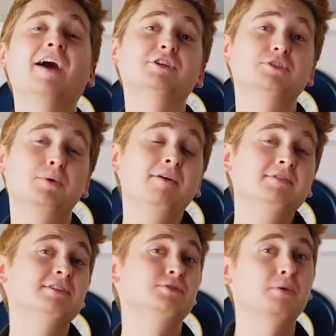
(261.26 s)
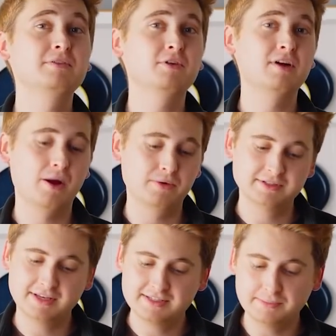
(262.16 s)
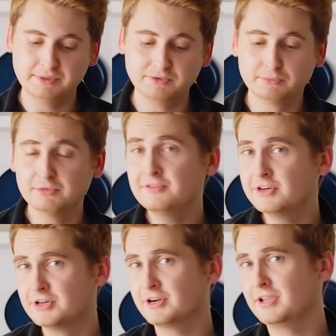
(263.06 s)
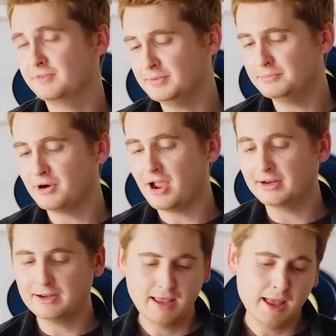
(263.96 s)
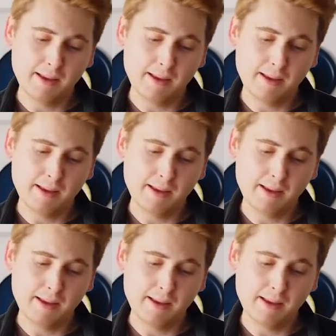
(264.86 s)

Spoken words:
After 12 to 24 hours, simply remove your turkey from the brine,